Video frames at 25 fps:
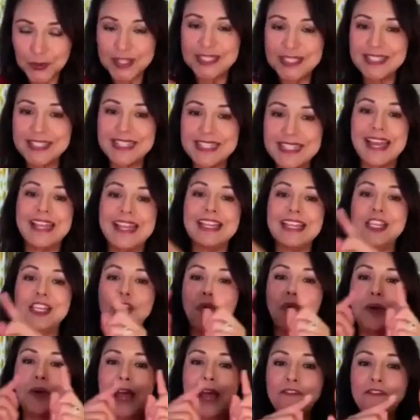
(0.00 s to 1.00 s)
is that
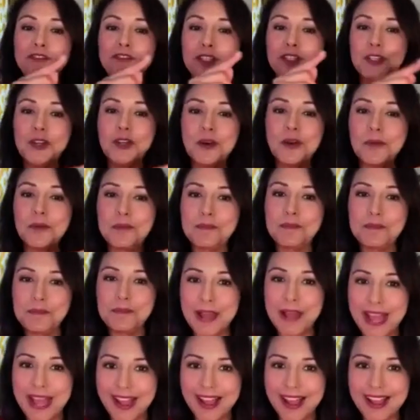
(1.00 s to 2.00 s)
you have to go
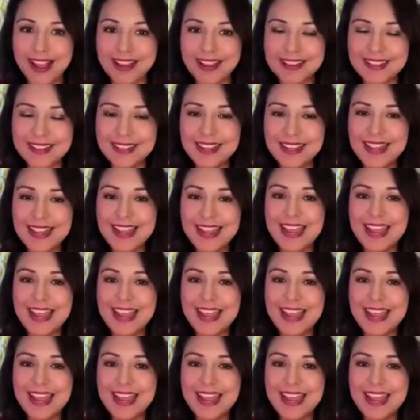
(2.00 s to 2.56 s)
back